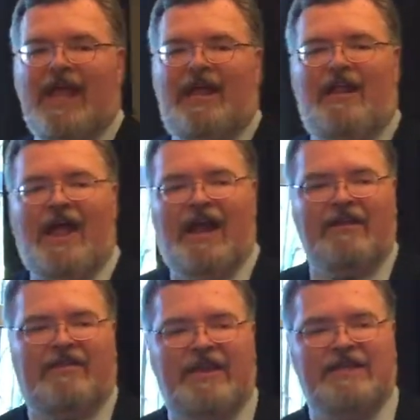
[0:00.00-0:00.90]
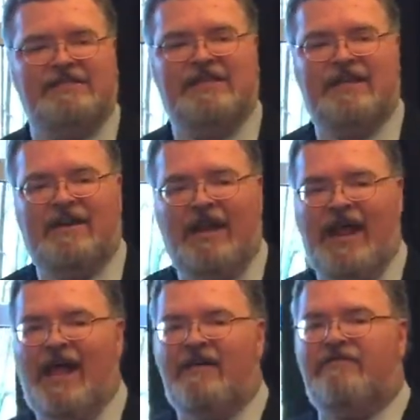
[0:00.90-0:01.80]
A lot of things in
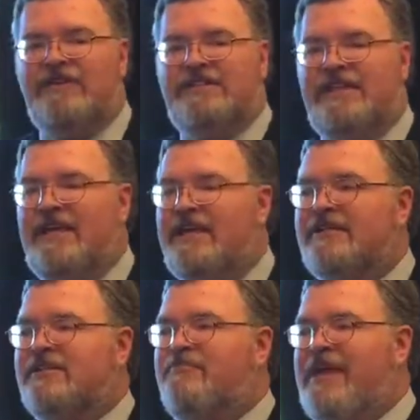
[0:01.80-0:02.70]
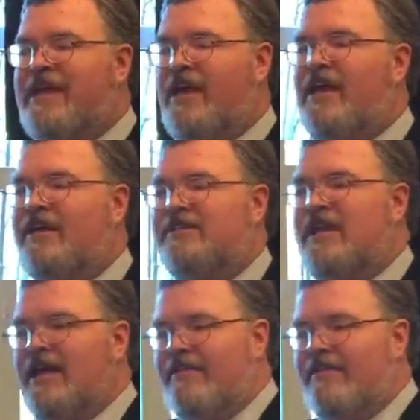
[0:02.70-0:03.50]
life exist because